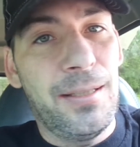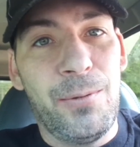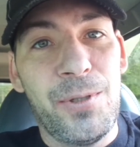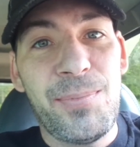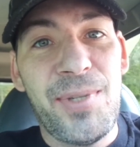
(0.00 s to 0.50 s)

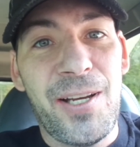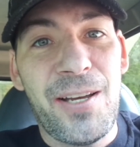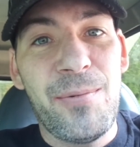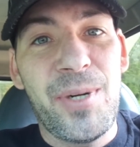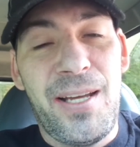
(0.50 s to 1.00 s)
Wish me luck,
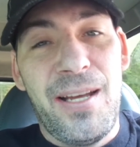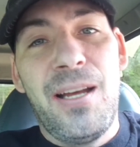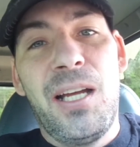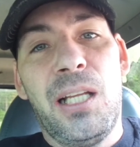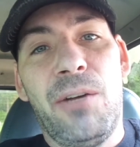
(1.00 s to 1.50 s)
everybody.
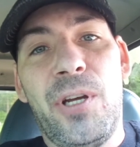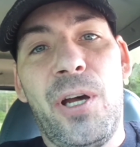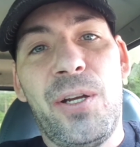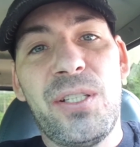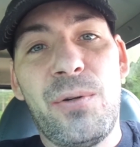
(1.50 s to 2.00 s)
Love you all,
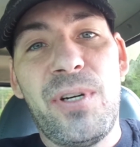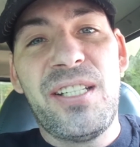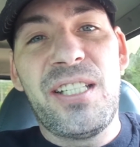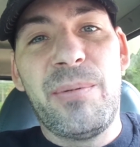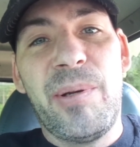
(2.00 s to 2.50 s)
and as always,
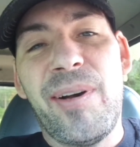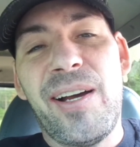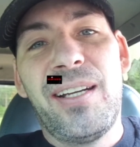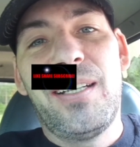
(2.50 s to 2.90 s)
see me bye.